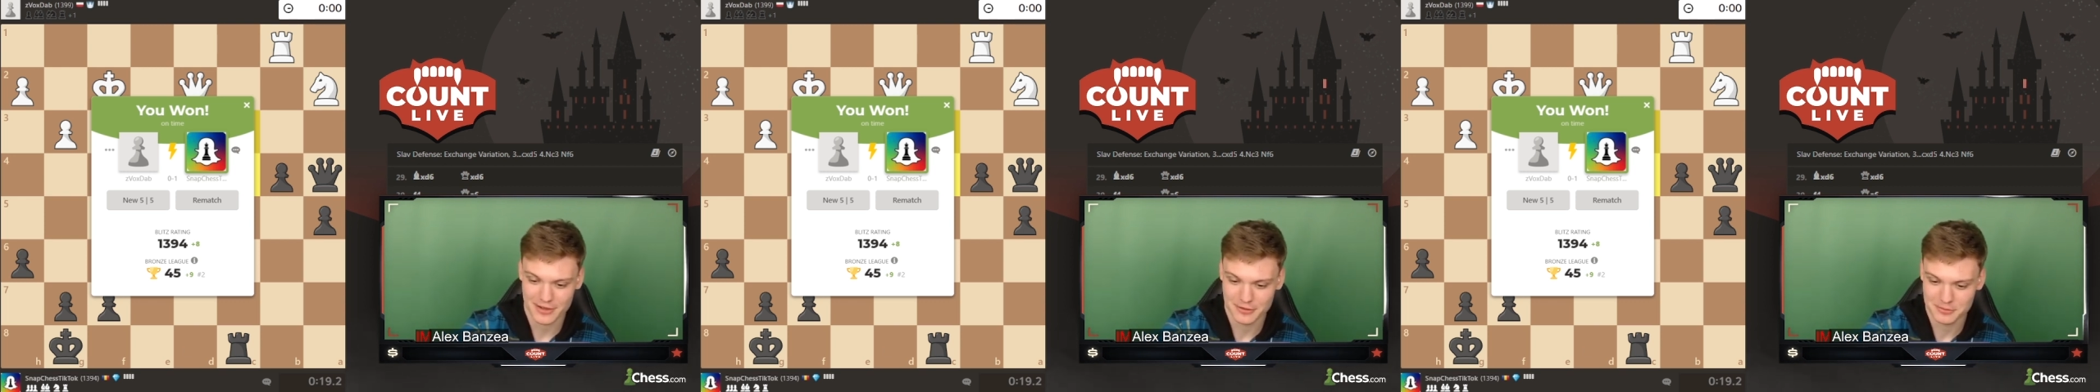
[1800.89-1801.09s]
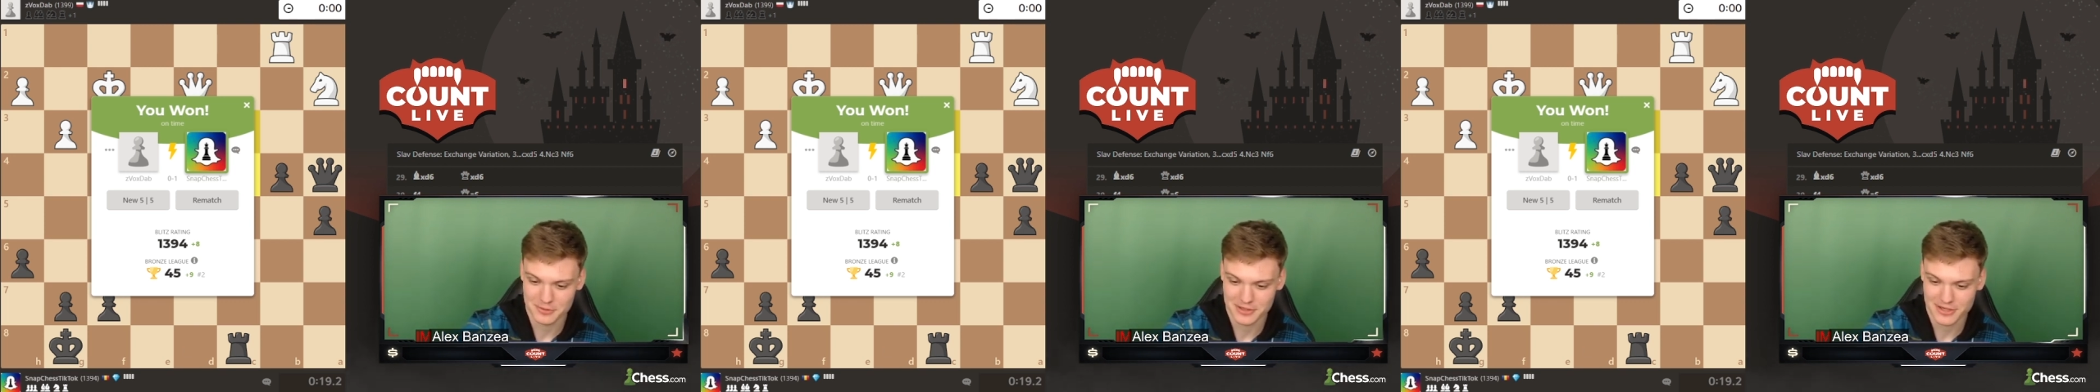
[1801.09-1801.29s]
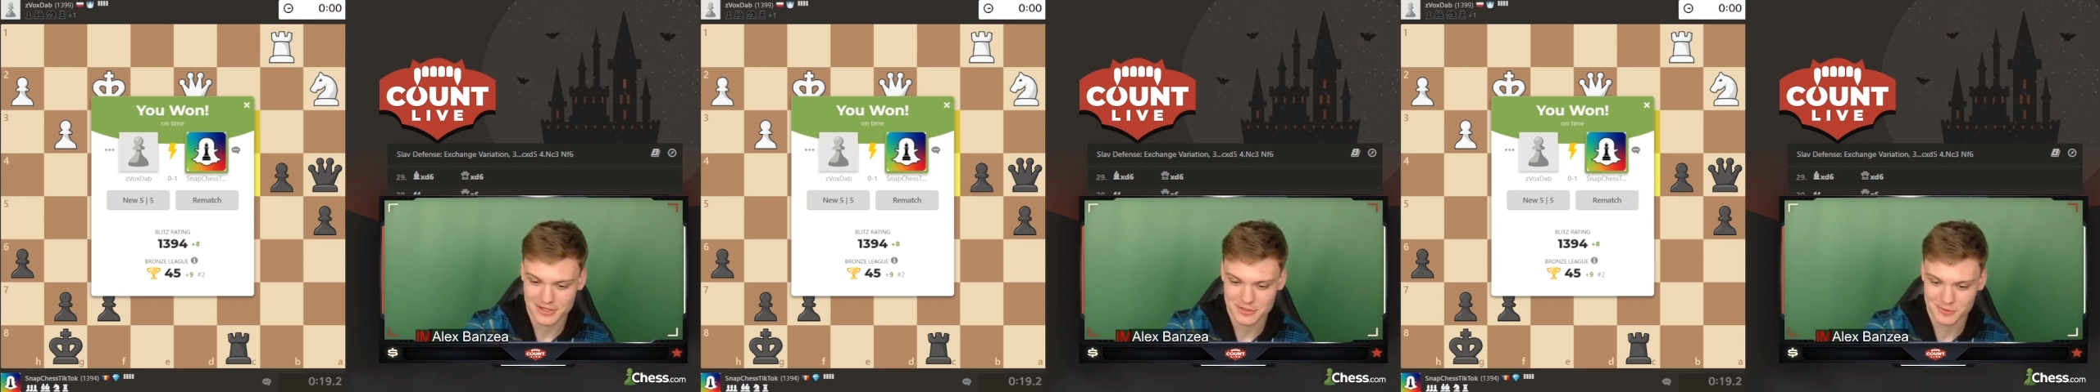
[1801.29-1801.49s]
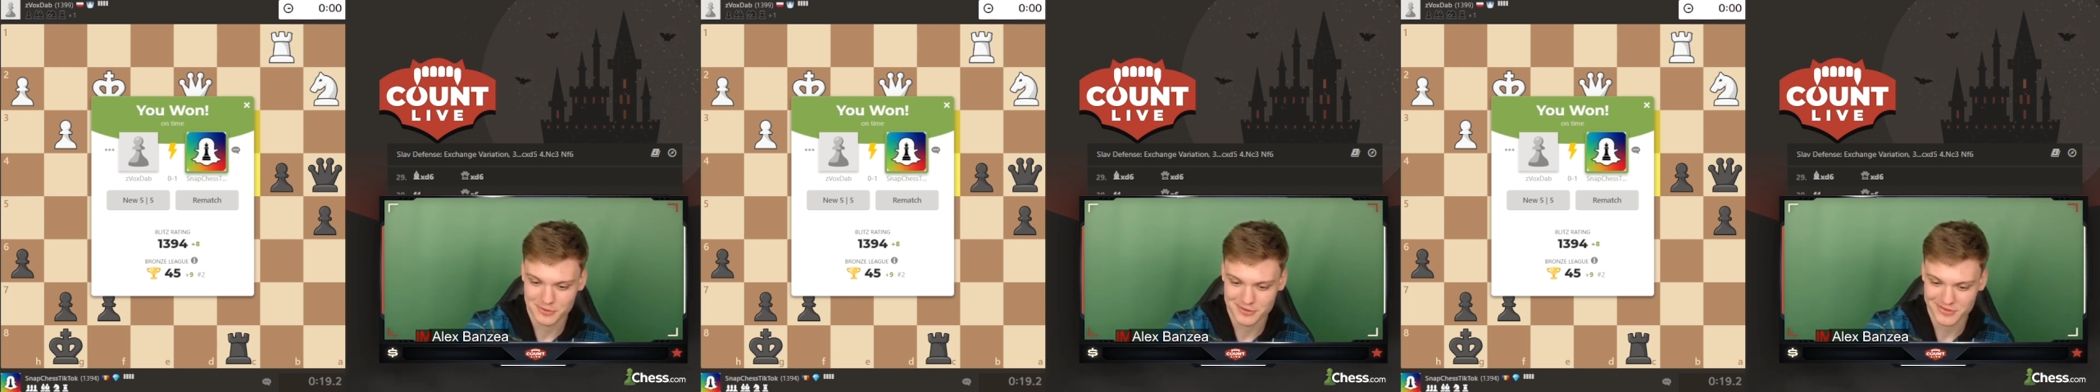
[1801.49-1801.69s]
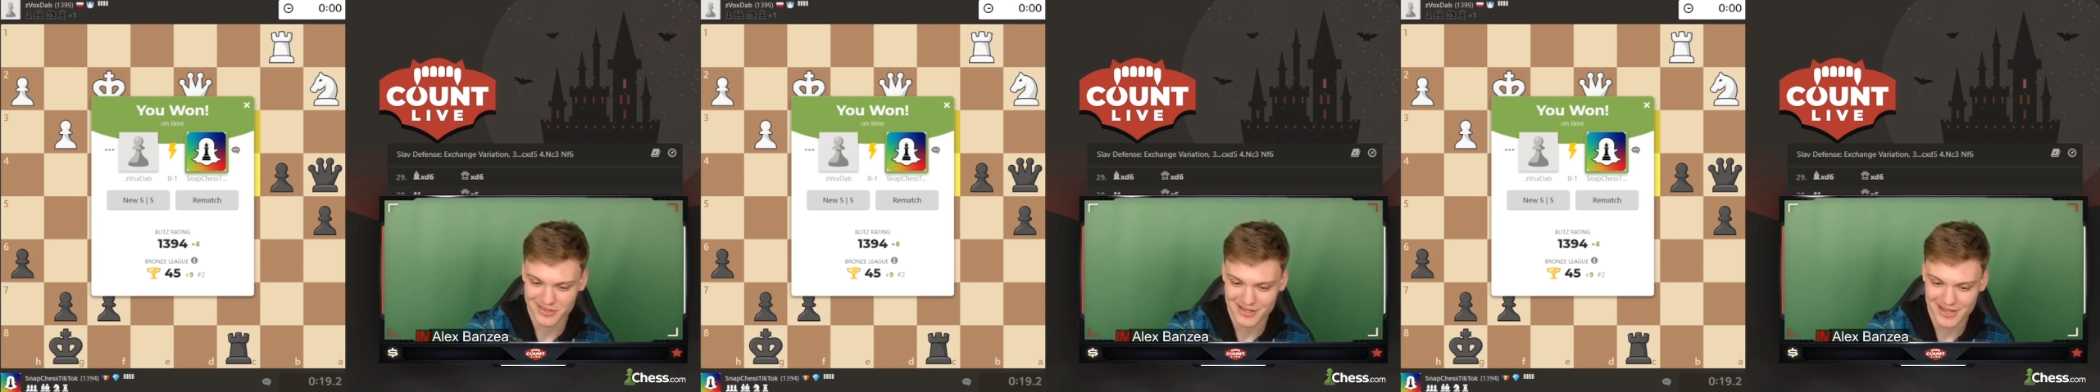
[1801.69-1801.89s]
I hope you guys
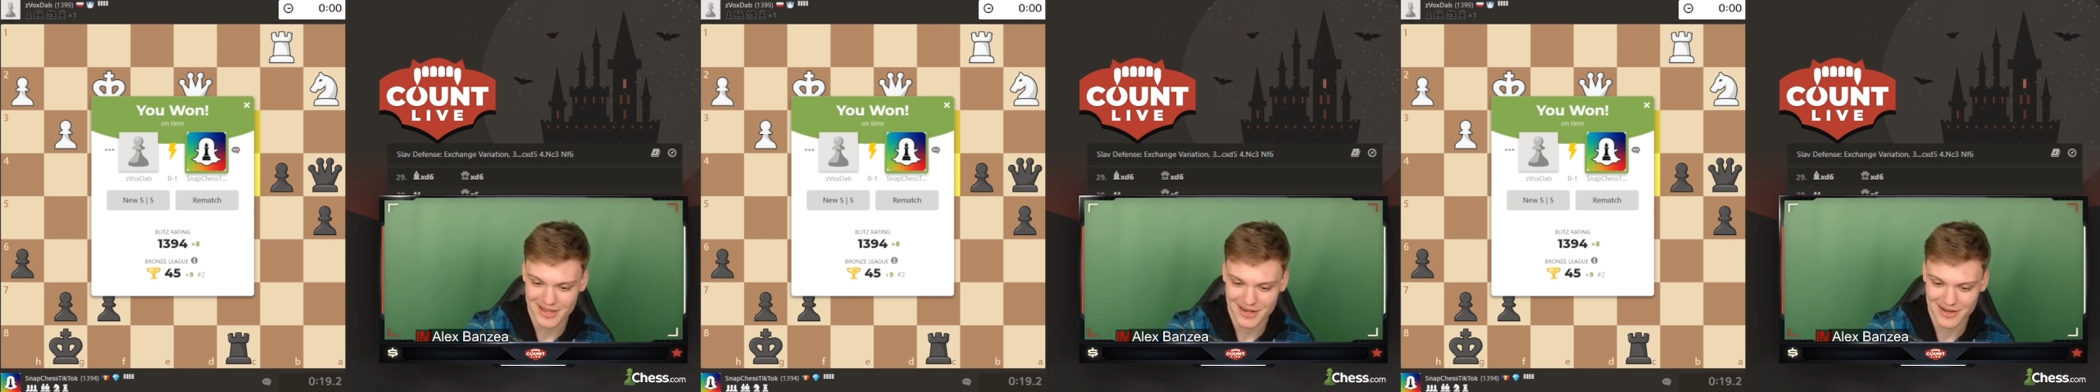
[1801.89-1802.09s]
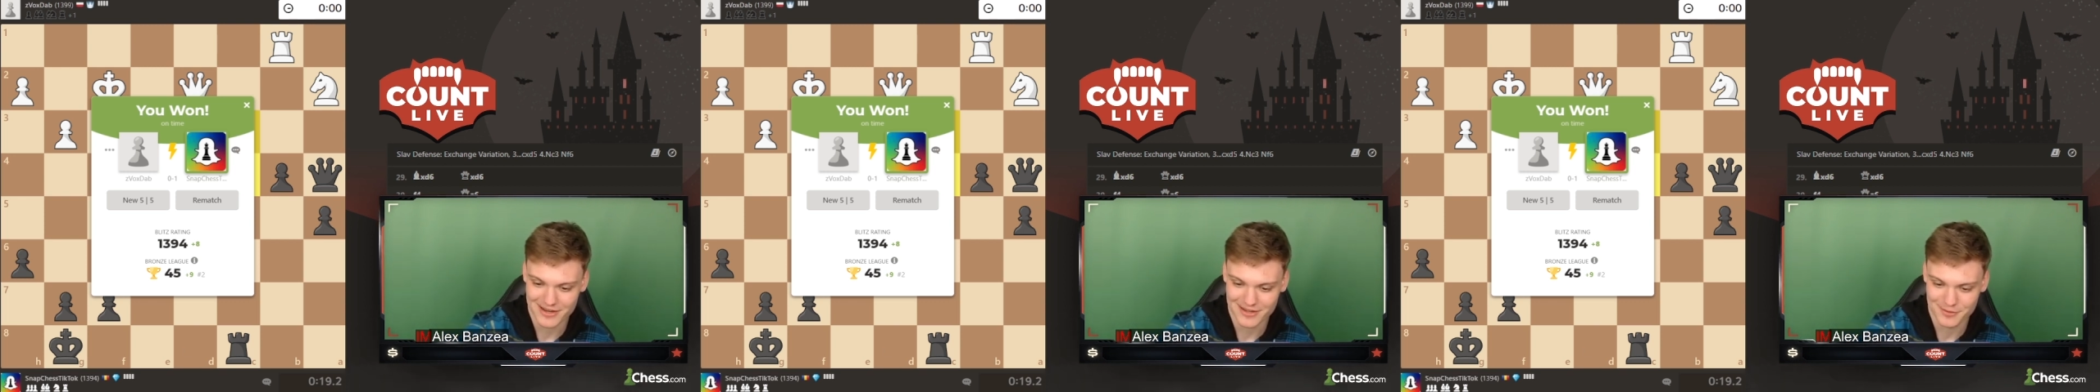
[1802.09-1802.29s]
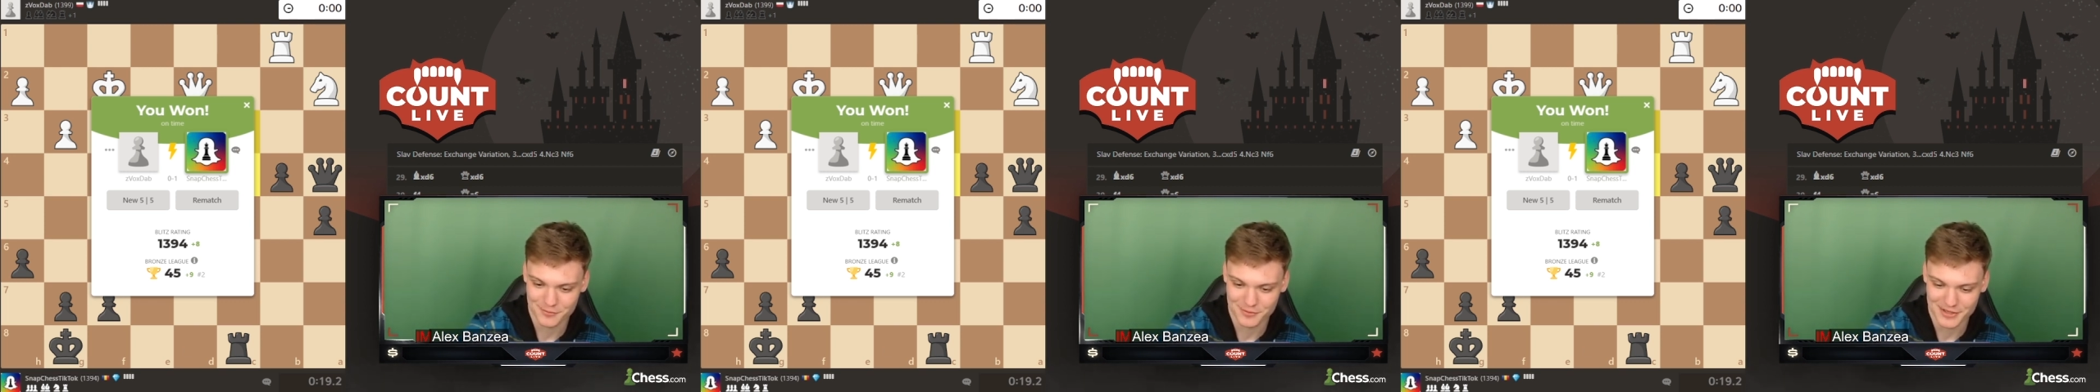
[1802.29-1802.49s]
won't really hate it in the